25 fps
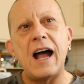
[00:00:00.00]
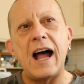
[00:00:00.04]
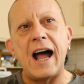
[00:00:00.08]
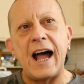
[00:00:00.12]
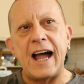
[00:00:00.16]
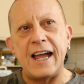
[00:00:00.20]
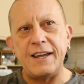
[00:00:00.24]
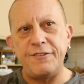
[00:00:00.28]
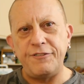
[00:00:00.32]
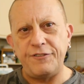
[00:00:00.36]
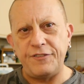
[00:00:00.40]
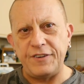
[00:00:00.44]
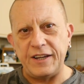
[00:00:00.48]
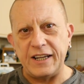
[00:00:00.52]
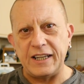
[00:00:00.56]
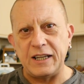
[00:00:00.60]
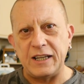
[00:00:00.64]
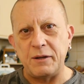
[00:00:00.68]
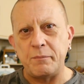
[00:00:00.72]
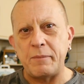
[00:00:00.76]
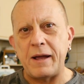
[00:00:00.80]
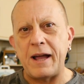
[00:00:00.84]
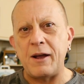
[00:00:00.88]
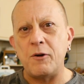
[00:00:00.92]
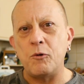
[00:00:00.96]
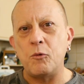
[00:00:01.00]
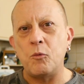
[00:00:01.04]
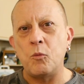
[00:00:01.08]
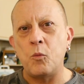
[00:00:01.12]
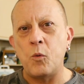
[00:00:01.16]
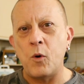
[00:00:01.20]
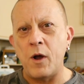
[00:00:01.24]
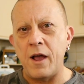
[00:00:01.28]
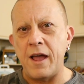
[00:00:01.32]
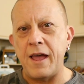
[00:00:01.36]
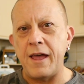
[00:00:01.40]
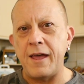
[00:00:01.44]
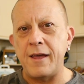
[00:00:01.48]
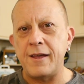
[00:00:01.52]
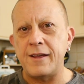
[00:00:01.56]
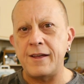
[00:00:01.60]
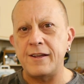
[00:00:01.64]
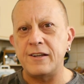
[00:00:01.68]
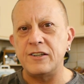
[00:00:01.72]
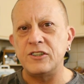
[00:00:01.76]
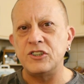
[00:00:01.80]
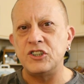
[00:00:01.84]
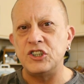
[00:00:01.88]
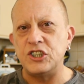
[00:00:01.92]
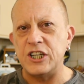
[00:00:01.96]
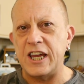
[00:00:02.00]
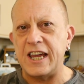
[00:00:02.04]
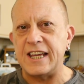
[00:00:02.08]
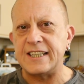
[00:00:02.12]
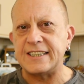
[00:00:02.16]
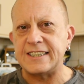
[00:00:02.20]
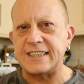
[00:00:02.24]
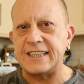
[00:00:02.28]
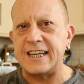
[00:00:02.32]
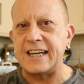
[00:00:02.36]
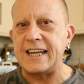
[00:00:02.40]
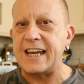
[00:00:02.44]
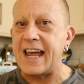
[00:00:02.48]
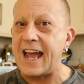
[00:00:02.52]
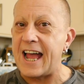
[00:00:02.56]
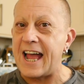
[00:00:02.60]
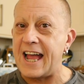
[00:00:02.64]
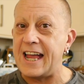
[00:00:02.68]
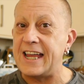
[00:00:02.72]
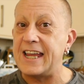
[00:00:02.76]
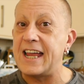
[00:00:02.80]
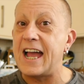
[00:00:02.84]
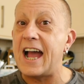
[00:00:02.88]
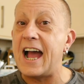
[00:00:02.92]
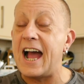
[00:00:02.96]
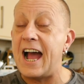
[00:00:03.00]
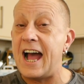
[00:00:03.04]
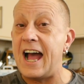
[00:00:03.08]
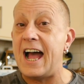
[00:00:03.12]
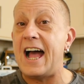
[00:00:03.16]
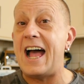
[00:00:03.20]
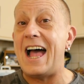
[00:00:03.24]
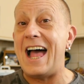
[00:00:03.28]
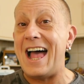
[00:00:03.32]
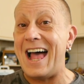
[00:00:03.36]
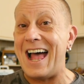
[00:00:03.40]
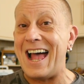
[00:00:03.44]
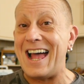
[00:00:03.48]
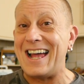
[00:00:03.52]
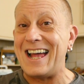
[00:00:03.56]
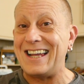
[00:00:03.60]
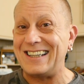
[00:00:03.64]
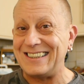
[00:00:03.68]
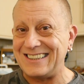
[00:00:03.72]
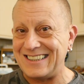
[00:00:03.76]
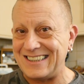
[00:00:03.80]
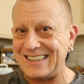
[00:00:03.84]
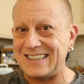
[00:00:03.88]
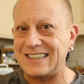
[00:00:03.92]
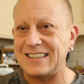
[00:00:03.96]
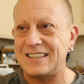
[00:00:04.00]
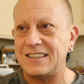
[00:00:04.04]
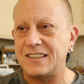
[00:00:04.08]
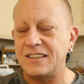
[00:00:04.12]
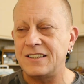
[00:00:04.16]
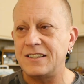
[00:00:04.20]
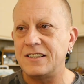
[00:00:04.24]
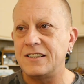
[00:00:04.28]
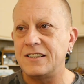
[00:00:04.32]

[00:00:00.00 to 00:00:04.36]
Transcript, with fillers: I feel about where Jason and I are at